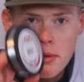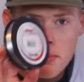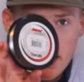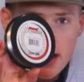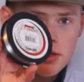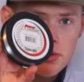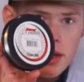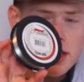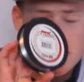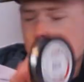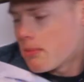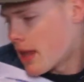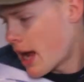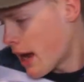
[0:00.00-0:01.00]
But yeah, so I
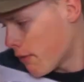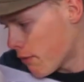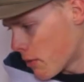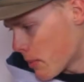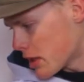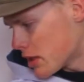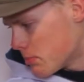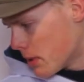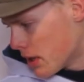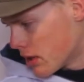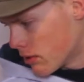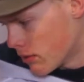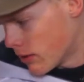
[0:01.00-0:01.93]
keep that for my spinning